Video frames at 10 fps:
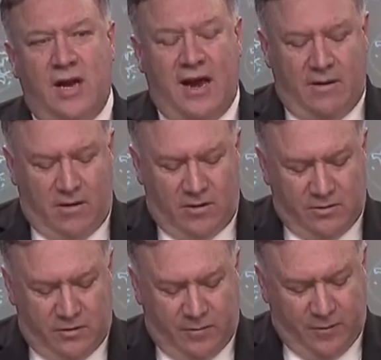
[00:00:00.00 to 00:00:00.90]
We should
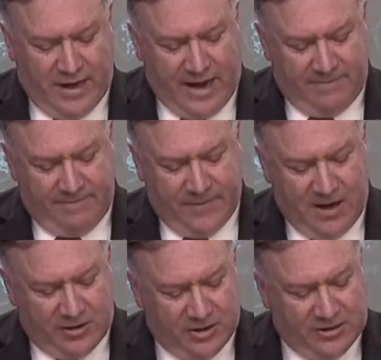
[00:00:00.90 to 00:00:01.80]
not also forget
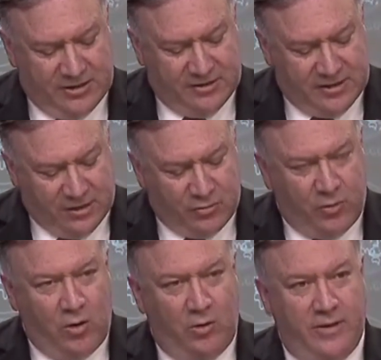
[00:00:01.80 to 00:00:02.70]
the IRGC's
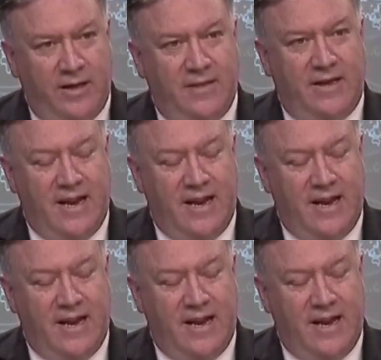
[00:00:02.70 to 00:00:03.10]
central role